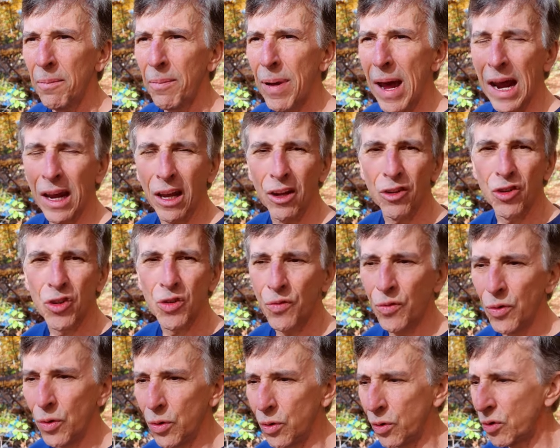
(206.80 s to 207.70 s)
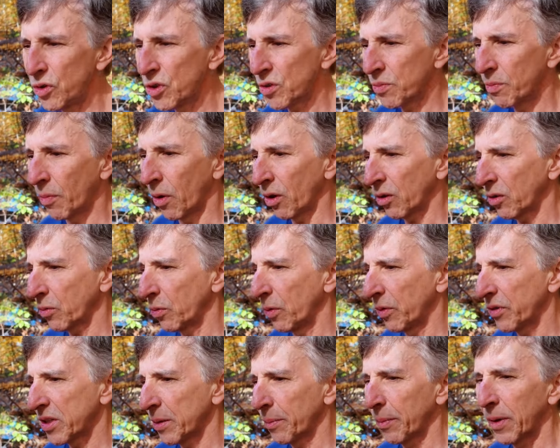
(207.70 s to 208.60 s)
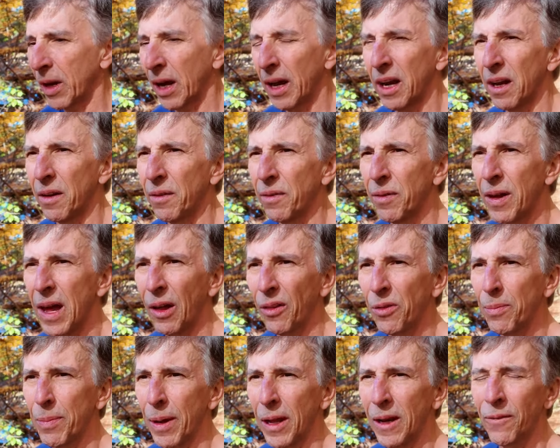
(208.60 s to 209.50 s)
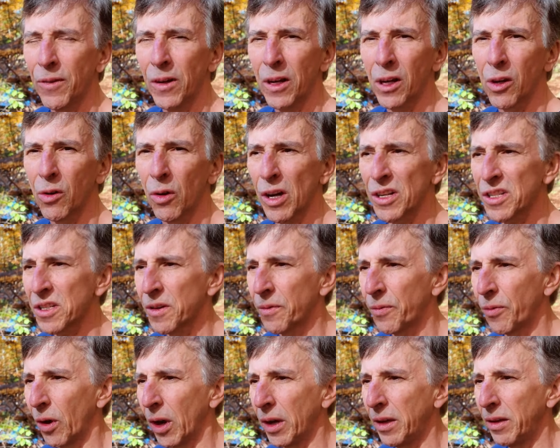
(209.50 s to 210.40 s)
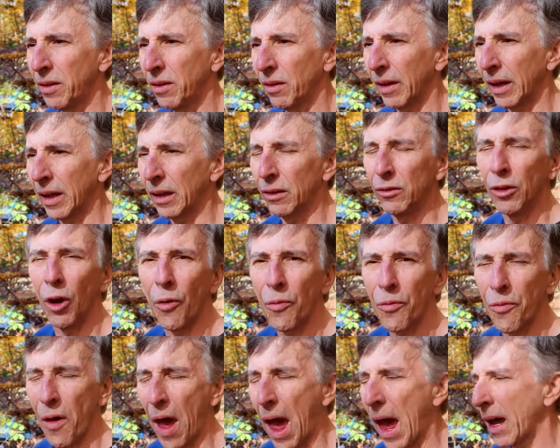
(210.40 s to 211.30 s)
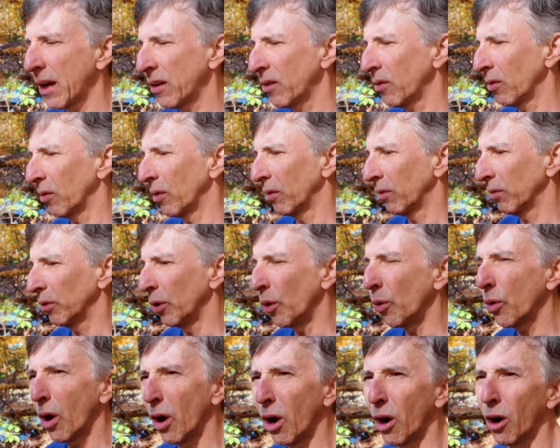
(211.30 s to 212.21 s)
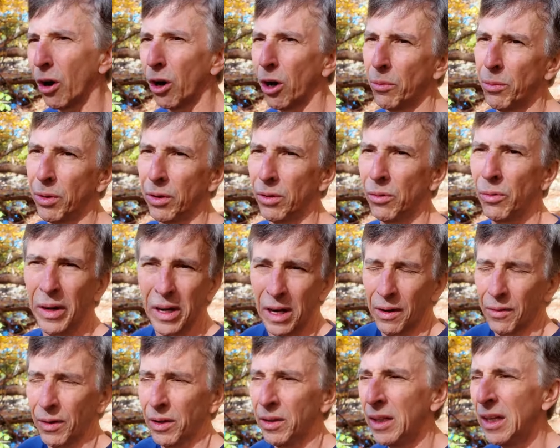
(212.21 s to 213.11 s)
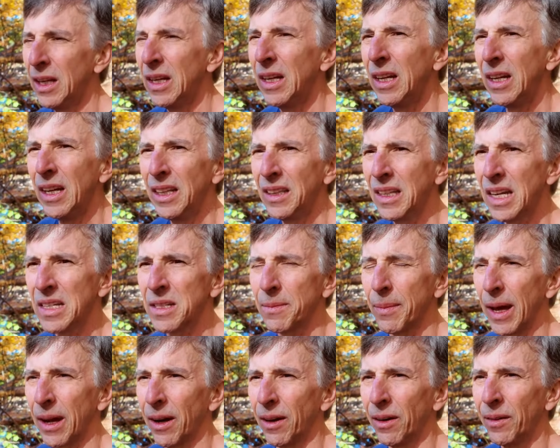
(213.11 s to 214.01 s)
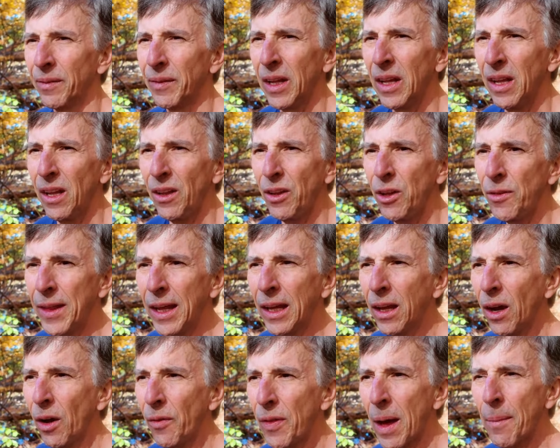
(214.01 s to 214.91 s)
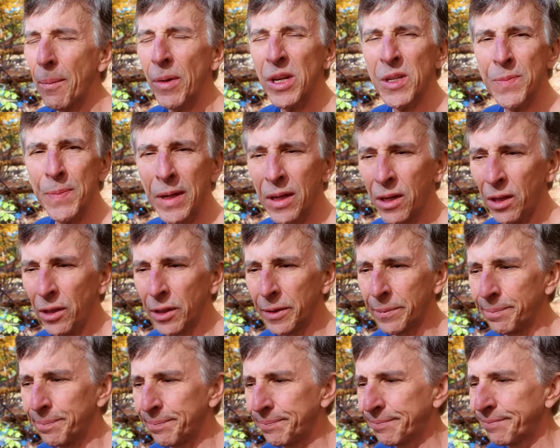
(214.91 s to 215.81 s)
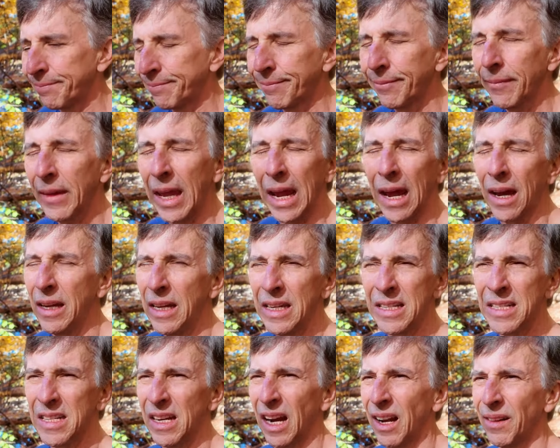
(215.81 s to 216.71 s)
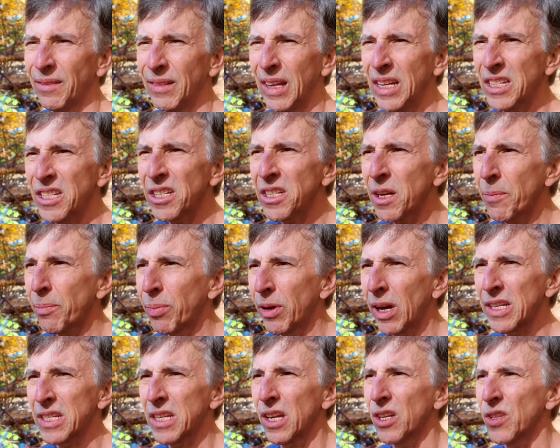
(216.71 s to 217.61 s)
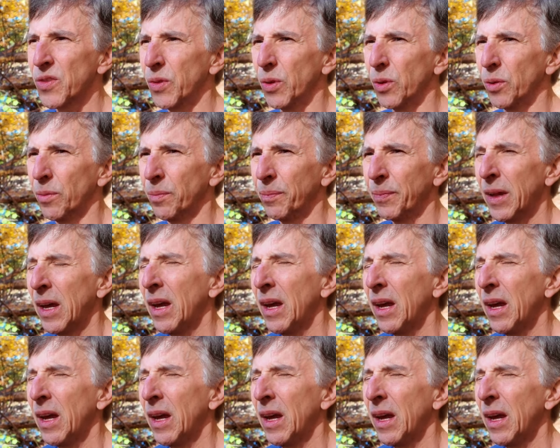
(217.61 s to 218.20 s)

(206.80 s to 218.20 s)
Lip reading: packaged foods marked with some kind of health benefit across the front, like low fat or low carb or whatever, doesn't matter. You think, oh, that must be good. Yeah, it's not. It's just a processed food.